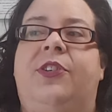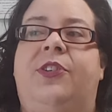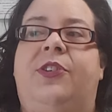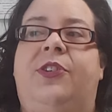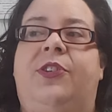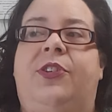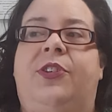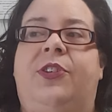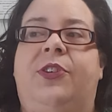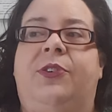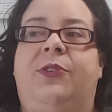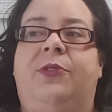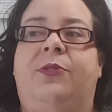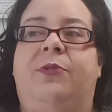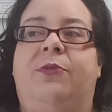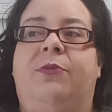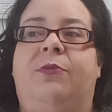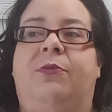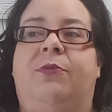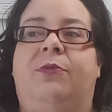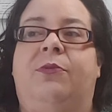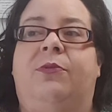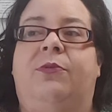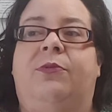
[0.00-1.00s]

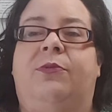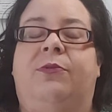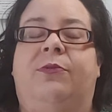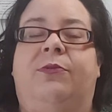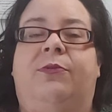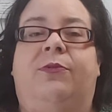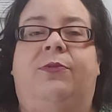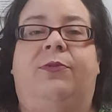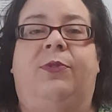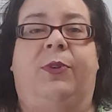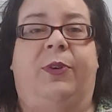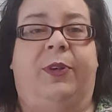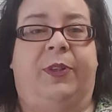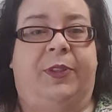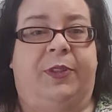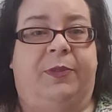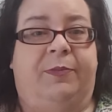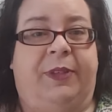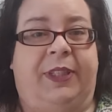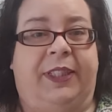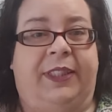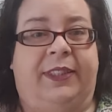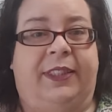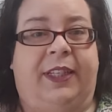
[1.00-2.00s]
to force
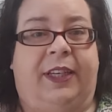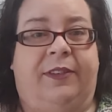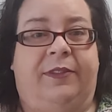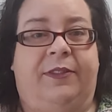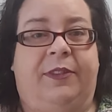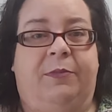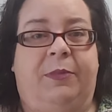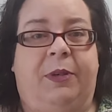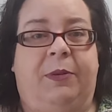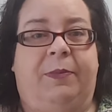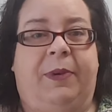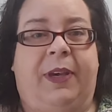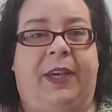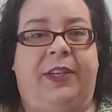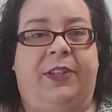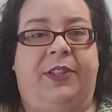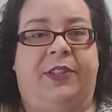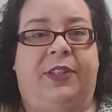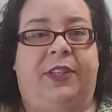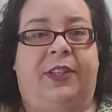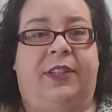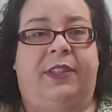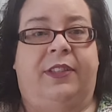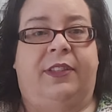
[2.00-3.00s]
myself to be
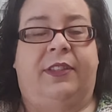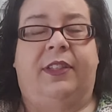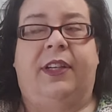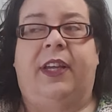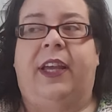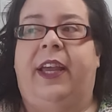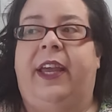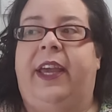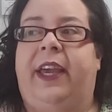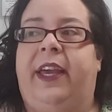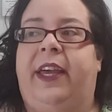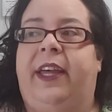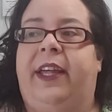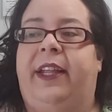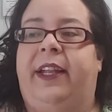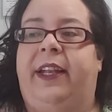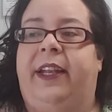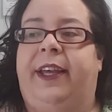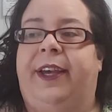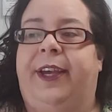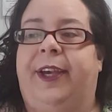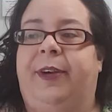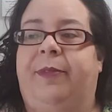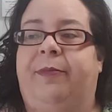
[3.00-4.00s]
patient.
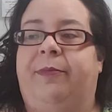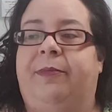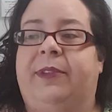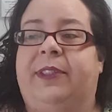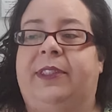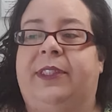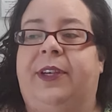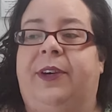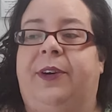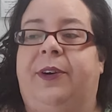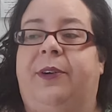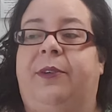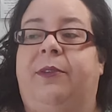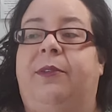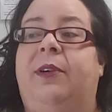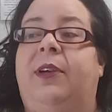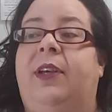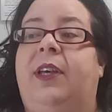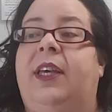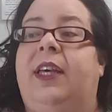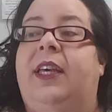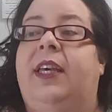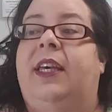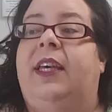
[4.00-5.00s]
And so
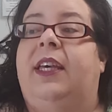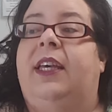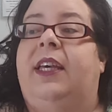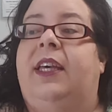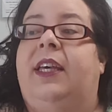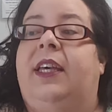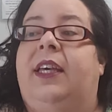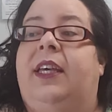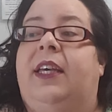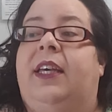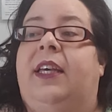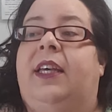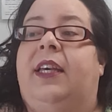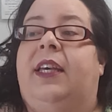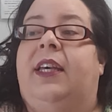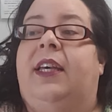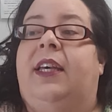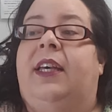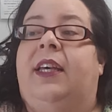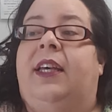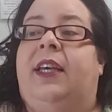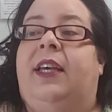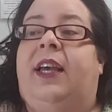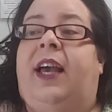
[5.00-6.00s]

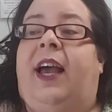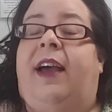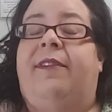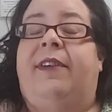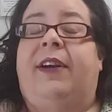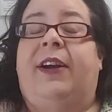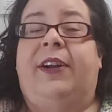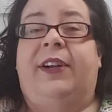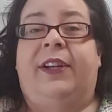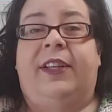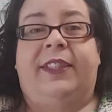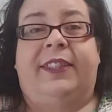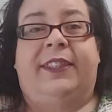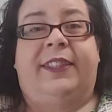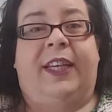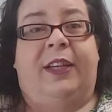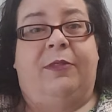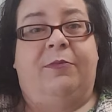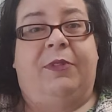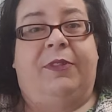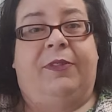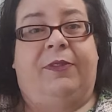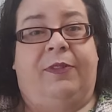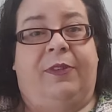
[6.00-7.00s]
I've heard it
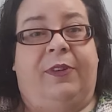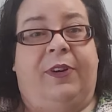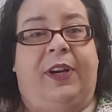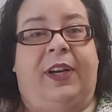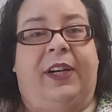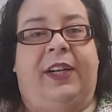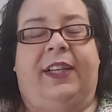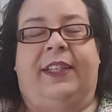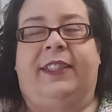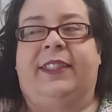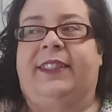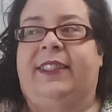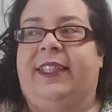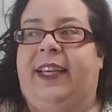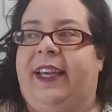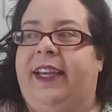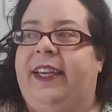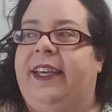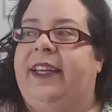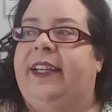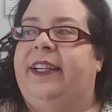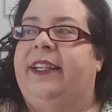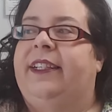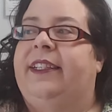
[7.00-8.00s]
said before, and I'll
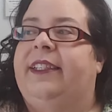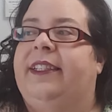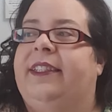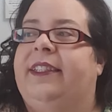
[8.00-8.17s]
say it.